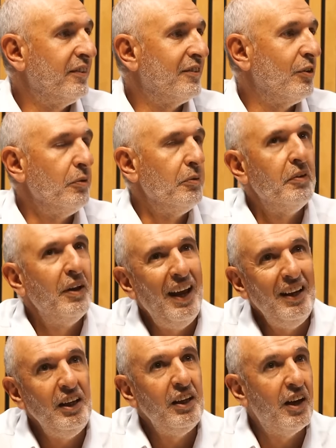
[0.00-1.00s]
to
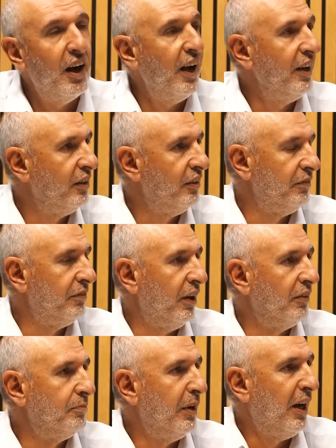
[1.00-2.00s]
any kind of
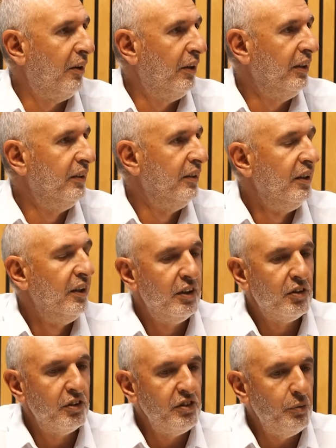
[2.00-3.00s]
power.
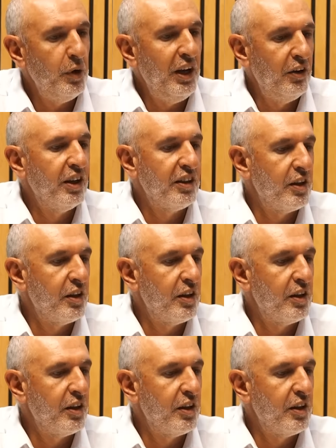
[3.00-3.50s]
Because if we look at the